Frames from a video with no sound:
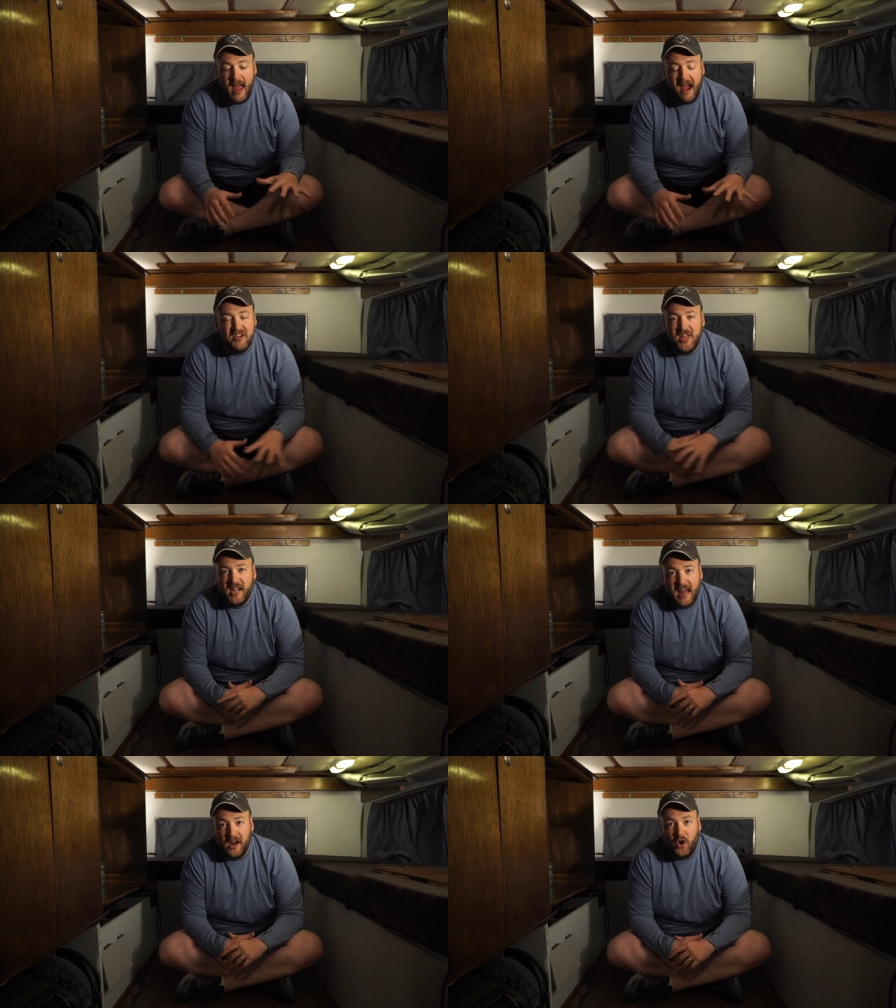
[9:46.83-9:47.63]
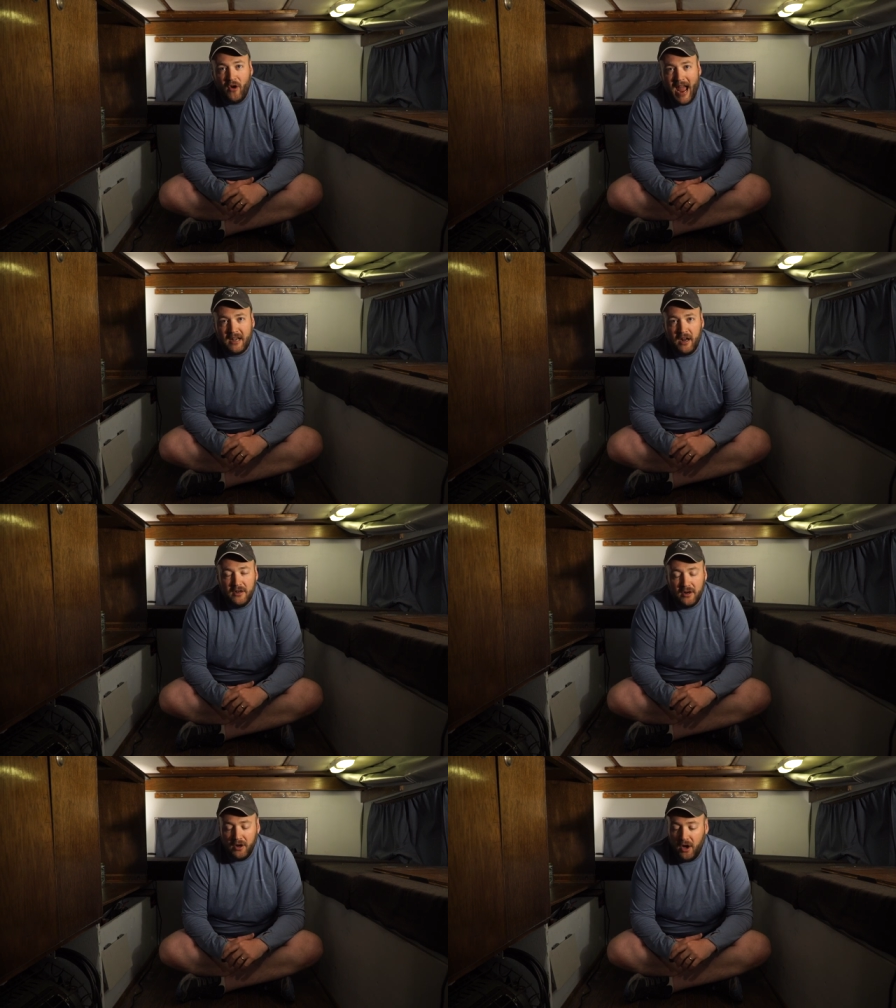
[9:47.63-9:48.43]
Everything kind of cracked
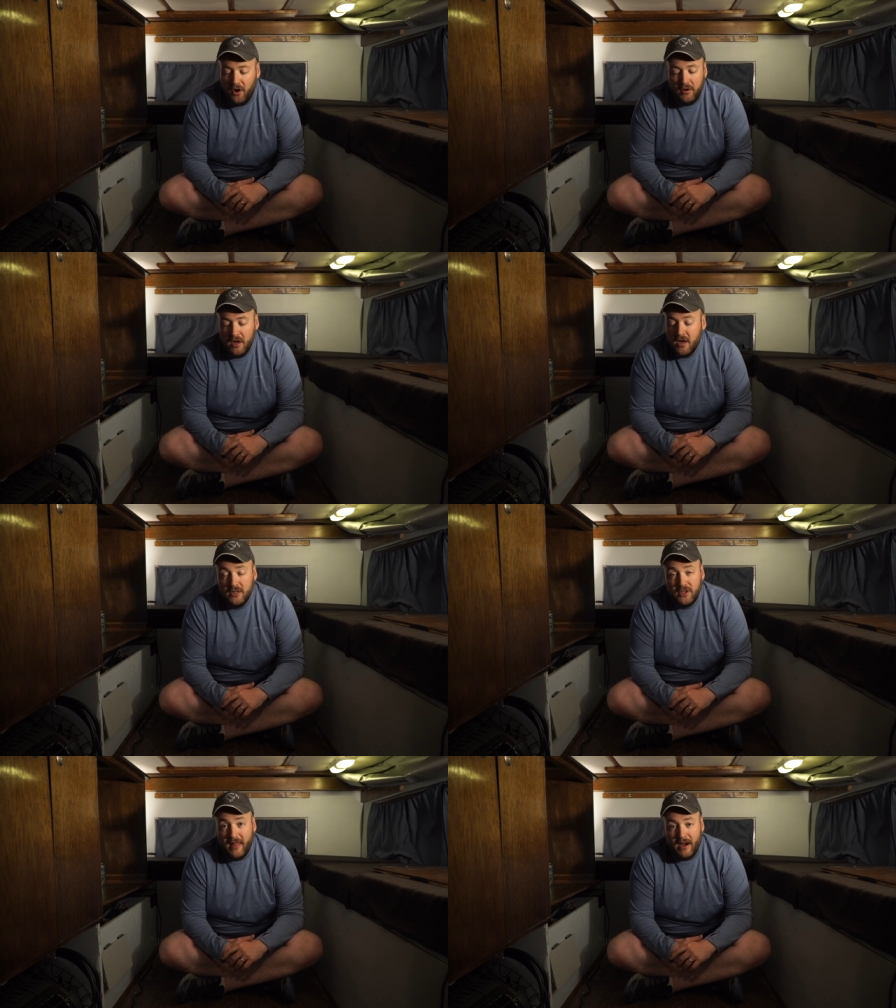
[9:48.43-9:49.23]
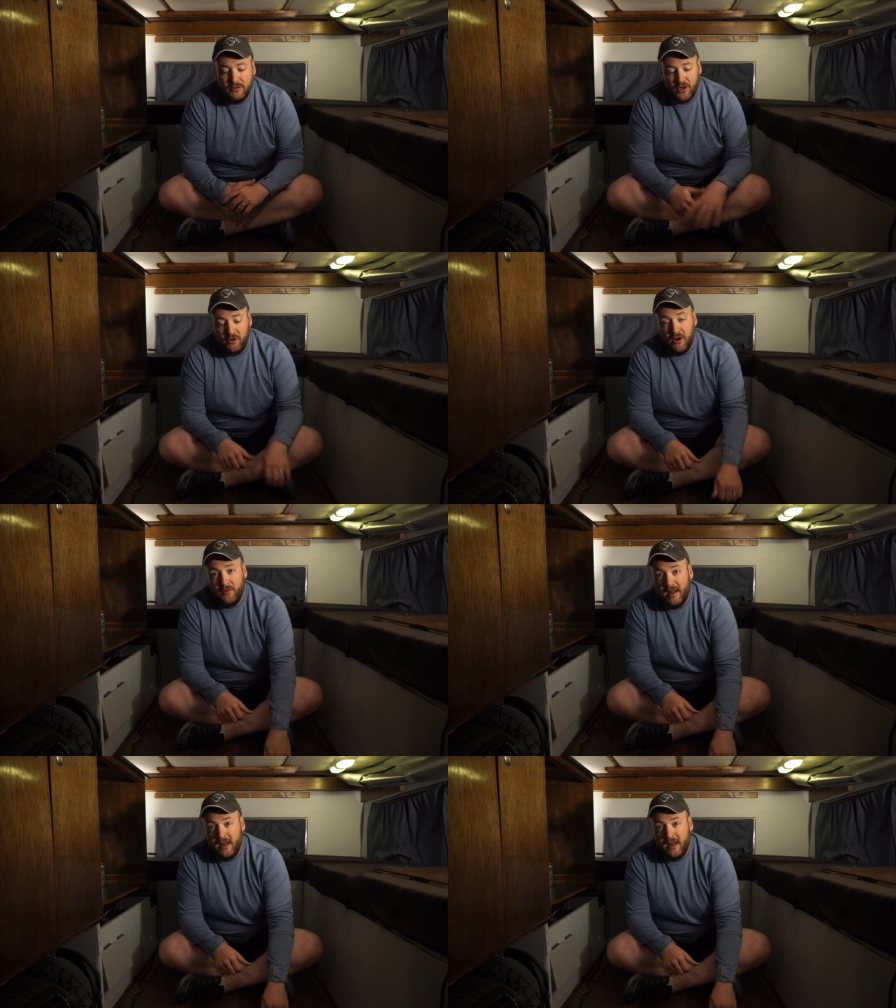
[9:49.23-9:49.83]
under load, so that was no good.